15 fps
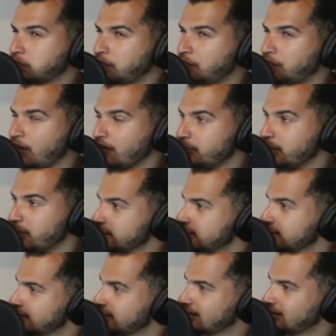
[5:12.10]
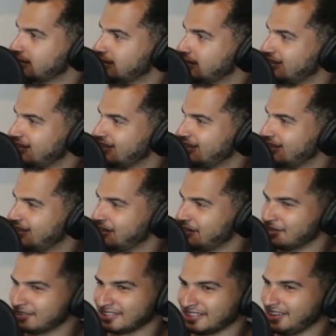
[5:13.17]
$5. It
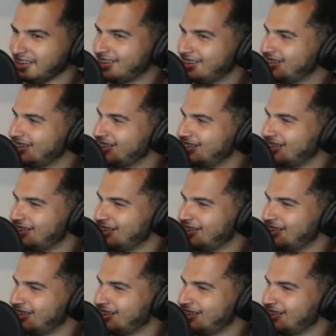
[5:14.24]
was like,